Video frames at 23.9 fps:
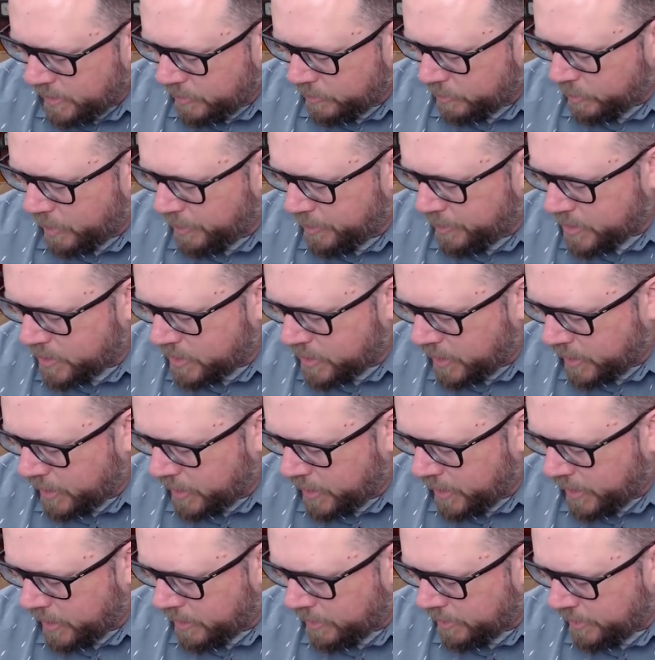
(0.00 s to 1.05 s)
We're almost done
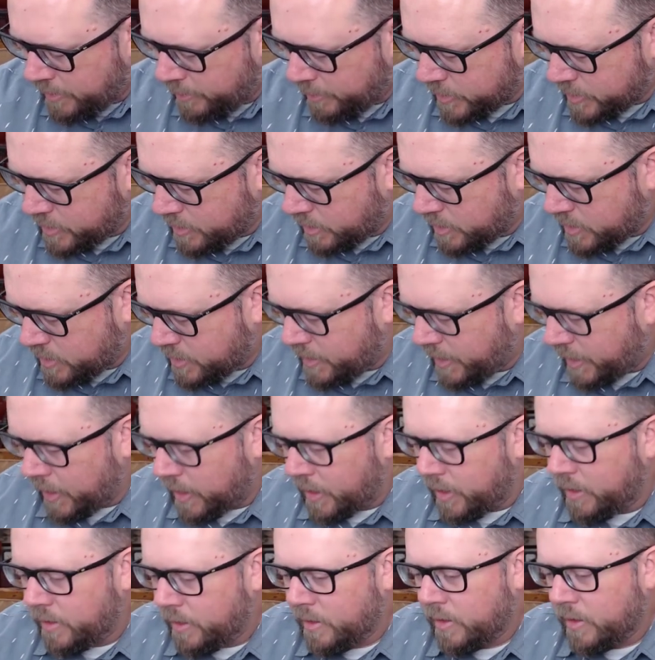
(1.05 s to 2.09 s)
here. Then we'll start
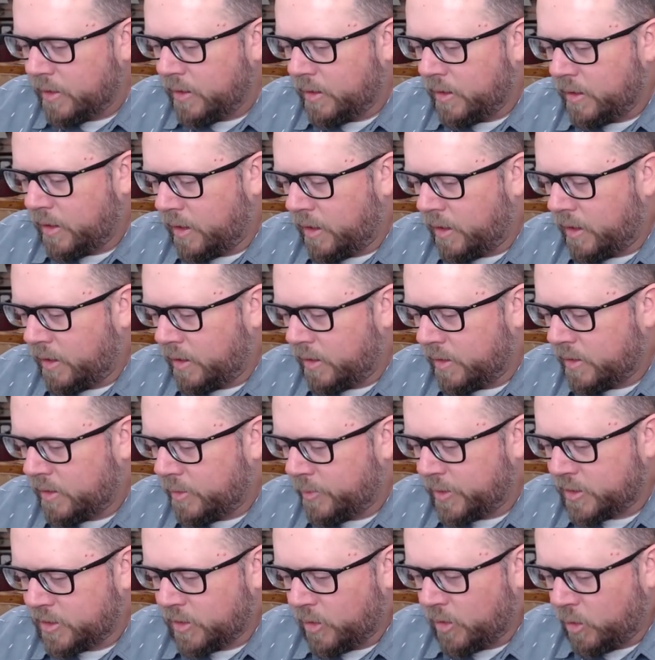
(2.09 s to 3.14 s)
sticking uh, a
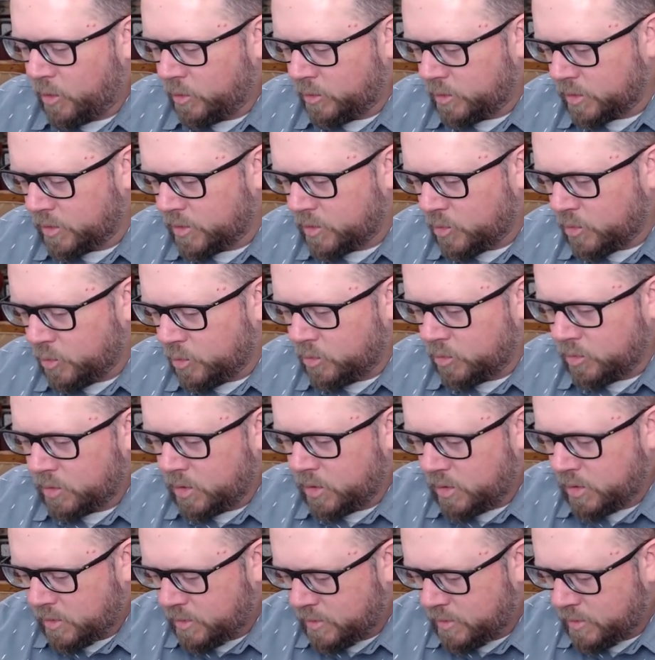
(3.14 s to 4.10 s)
bunch of old school